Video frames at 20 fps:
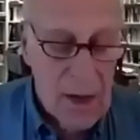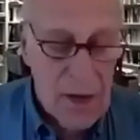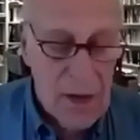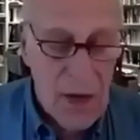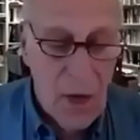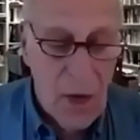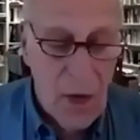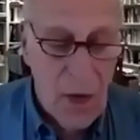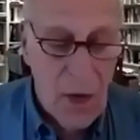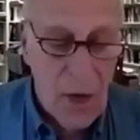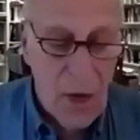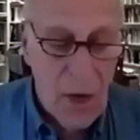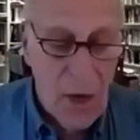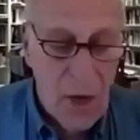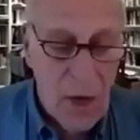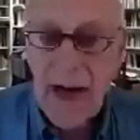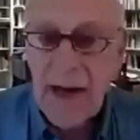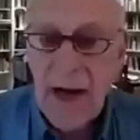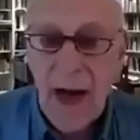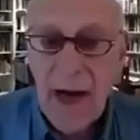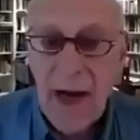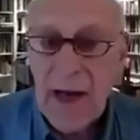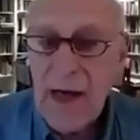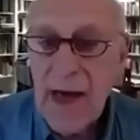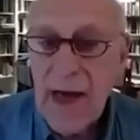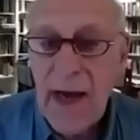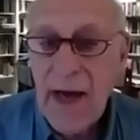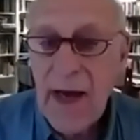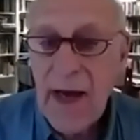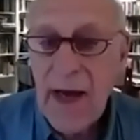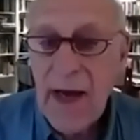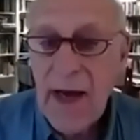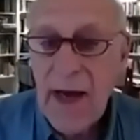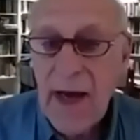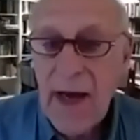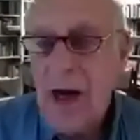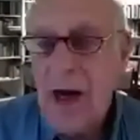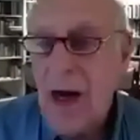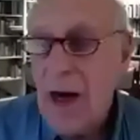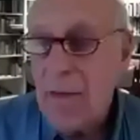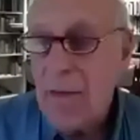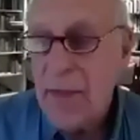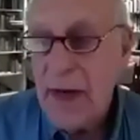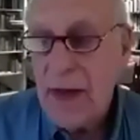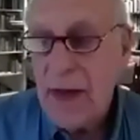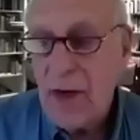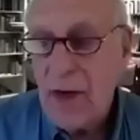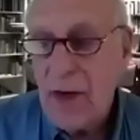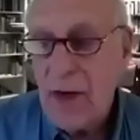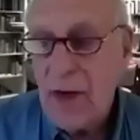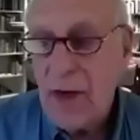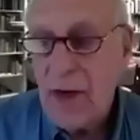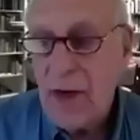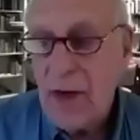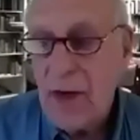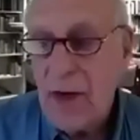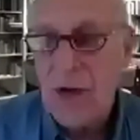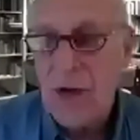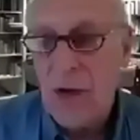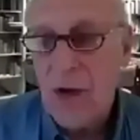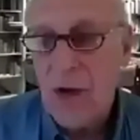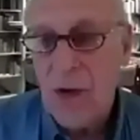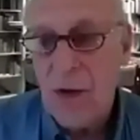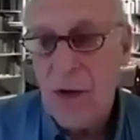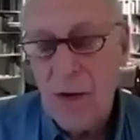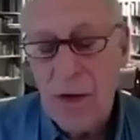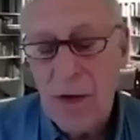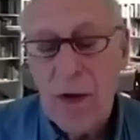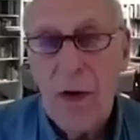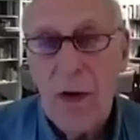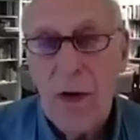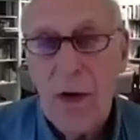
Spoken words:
So while I can't really comment on your